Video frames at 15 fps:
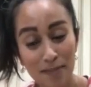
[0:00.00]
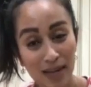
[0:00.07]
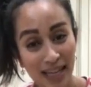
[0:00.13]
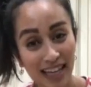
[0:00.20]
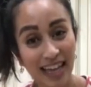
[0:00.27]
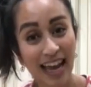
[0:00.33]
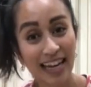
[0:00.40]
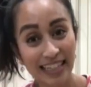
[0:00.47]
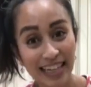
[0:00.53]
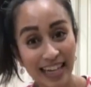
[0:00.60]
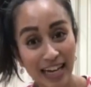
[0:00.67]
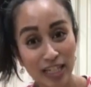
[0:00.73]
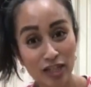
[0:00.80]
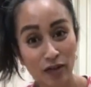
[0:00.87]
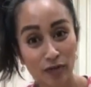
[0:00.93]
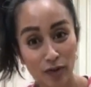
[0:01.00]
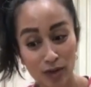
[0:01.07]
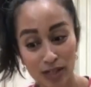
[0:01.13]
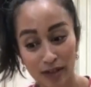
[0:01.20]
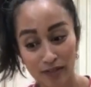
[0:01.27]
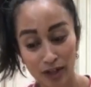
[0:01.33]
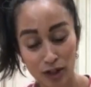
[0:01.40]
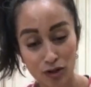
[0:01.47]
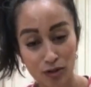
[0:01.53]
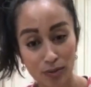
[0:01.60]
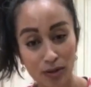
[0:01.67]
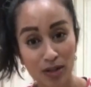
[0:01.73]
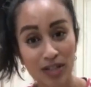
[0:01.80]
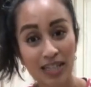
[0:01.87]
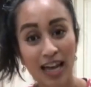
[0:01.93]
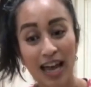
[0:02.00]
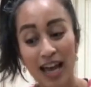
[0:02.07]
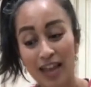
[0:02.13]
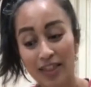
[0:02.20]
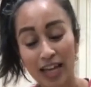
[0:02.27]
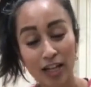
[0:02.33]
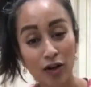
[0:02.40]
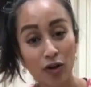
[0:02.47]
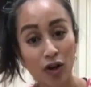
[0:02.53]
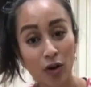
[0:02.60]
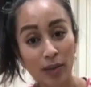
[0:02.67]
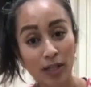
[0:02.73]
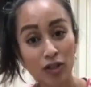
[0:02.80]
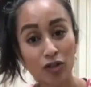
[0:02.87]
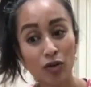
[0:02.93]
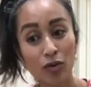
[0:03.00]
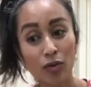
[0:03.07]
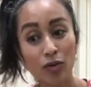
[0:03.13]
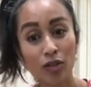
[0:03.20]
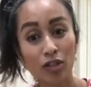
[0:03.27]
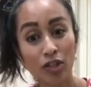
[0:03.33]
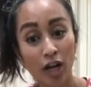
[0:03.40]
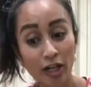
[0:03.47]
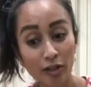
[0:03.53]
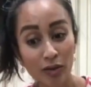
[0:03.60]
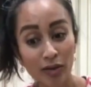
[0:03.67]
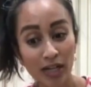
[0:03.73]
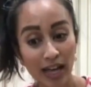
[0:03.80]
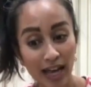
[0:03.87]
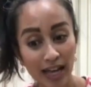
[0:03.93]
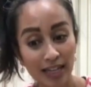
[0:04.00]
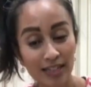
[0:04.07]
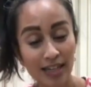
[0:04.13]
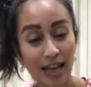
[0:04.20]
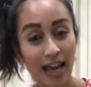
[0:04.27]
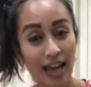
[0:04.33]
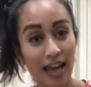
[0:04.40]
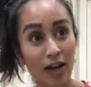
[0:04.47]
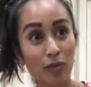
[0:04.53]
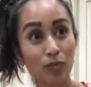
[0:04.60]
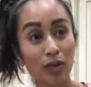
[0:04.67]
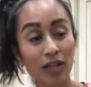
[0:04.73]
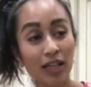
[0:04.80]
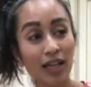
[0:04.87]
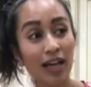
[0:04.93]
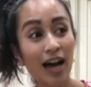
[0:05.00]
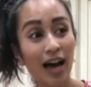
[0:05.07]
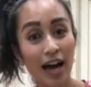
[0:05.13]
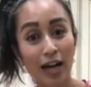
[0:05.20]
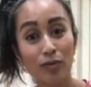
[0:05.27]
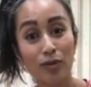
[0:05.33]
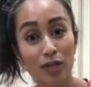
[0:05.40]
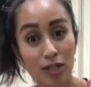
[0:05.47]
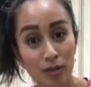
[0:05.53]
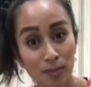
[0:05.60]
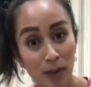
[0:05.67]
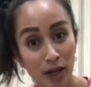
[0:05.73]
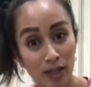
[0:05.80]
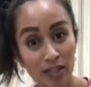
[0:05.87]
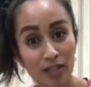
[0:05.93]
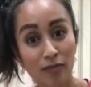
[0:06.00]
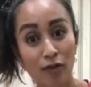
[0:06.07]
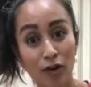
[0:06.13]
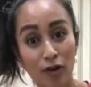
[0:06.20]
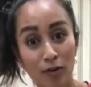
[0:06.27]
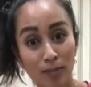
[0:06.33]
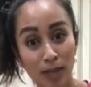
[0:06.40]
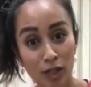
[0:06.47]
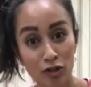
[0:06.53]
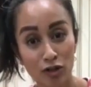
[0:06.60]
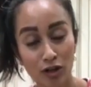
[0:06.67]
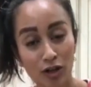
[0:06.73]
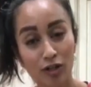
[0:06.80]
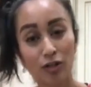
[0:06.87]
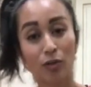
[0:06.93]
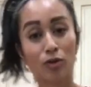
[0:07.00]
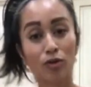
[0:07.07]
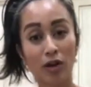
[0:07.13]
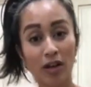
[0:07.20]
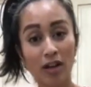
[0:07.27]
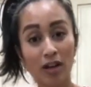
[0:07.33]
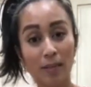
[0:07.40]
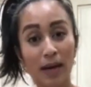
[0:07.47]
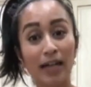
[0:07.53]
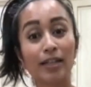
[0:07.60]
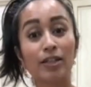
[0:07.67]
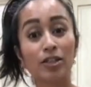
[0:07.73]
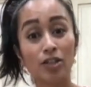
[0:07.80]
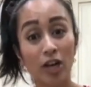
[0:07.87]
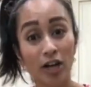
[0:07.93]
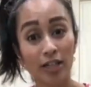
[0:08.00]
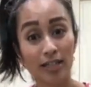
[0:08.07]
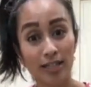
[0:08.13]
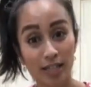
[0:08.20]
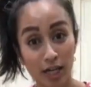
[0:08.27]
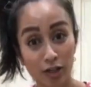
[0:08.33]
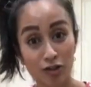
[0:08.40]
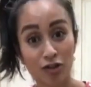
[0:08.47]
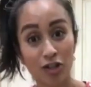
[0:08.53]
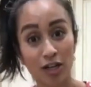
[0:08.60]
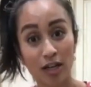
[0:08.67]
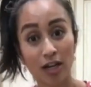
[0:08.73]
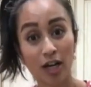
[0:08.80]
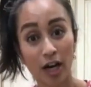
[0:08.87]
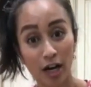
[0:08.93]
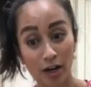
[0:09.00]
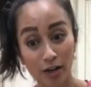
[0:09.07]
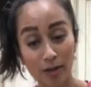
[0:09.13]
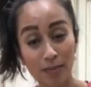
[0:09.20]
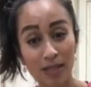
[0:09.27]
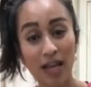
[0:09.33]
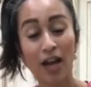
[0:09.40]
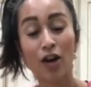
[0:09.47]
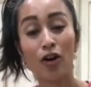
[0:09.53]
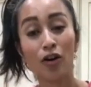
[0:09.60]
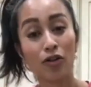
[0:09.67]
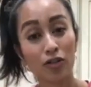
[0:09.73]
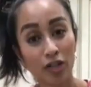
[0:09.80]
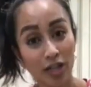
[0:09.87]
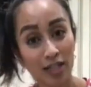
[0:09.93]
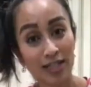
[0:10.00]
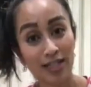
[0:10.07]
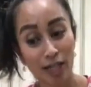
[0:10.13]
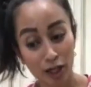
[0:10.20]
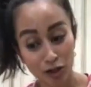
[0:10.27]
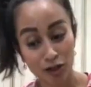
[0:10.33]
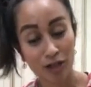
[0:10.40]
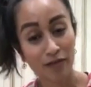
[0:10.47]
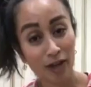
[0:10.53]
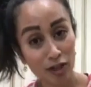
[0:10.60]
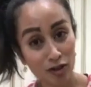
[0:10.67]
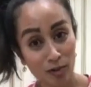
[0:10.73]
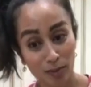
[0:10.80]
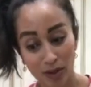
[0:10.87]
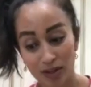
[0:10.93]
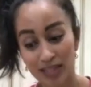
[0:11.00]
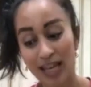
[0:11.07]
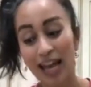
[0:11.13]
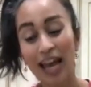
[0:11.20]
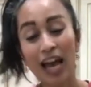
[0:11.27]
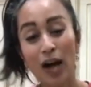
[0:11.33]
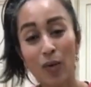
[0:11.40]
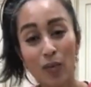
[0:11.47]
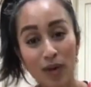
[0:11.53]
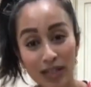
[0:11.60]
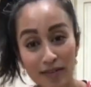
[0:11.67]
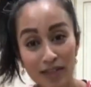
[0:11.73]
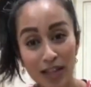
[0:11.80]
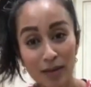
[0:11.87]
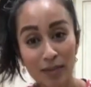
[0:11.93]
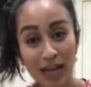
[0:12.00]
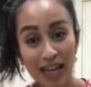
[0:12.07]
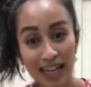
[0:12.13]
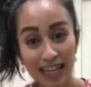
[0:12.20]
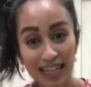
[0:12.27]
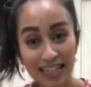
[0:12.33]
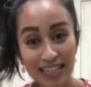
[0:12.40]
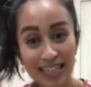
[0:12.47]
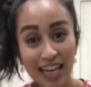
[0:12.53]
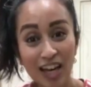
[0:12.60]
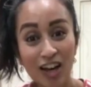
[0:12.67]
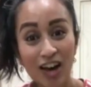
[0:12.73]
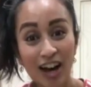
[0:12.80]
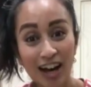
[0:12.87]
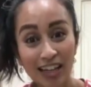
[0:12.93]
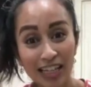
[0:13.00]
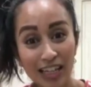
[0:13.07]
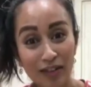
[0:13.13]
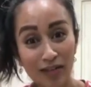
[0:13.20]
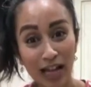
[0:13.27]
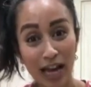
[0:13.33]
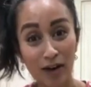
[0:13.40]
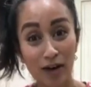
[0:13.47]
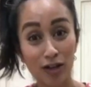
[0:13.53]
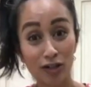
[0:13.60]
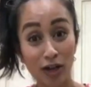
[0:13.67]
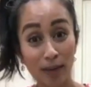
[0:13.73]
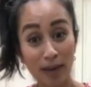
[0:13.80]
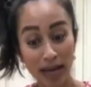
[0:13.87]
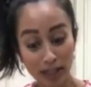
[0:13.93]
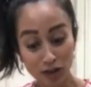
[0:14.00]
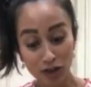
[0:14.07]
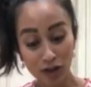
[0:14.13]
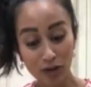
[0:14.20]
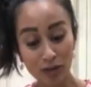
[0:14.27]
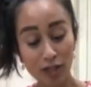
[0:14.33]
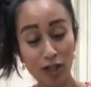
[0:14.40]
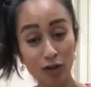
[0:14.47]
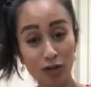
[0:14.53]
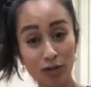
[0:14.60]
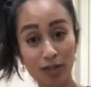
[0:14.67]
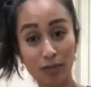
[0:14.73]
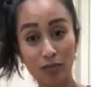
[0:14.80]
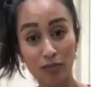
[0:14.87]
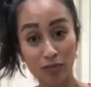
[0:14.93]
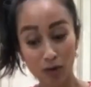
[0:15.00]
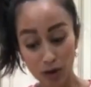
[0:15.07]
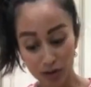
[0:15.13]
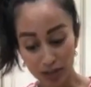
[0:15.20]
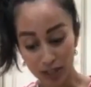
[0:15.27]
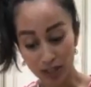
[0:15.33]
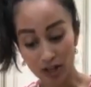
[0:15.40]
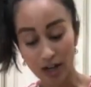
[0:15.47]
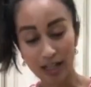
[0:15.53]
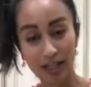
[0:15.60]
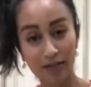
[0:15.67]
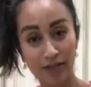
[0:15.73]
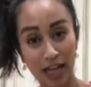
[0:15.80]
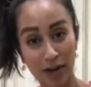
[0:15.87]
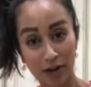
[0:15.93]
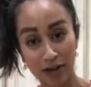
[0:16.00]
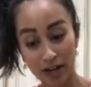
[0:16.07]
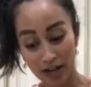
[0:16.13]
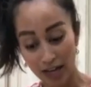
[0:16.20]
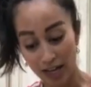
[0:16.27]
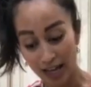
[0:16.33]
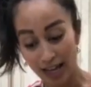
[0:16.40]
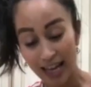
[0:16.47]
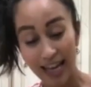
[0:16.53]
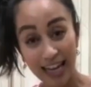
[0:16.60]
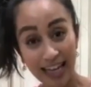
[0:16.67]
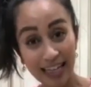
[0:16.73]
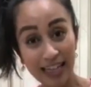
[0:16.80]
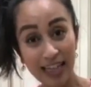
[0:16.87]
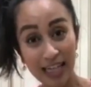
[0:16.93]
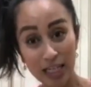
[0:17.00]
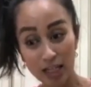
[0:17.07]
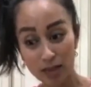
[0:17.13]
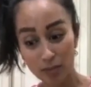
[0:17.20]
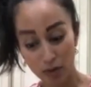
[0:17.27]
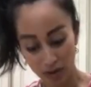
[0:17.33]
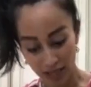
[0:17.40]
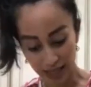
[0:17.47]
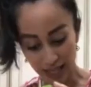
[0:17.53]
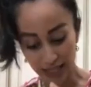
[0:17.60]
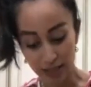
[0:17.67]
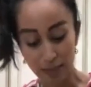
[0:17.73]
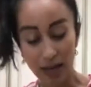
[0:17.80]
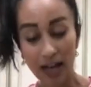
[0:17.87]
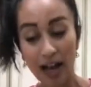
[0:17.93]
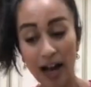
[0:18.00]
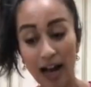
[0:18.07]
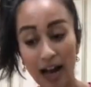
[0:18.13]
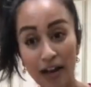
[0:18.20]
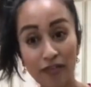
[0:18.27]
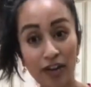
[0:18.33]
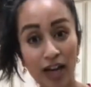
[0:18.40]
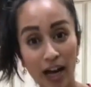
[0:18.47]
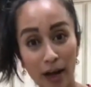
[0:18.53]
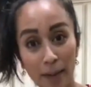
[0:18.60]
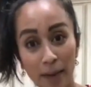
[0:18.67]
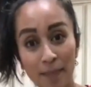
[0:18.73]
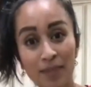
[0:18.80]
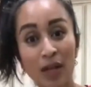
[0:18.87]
be any kinds of fruits and vegetables that are going to not create a really high response for your blood sugar. So we're talking about non-starchy carbs or non-starchy vegetables. And one of them is cauliflower. So I'm actually going to use some frozen cauliflower in this smoothie. That's about half a cup.